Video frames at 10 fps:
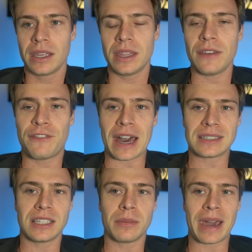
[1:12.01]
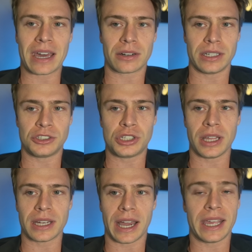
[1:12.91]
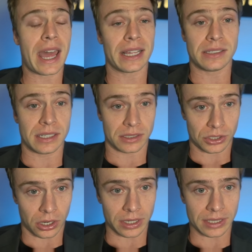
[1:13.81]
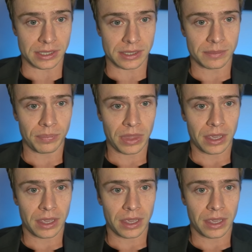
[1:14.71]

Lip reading: The fact of the matter is Jalin Hyatt had 6 targets.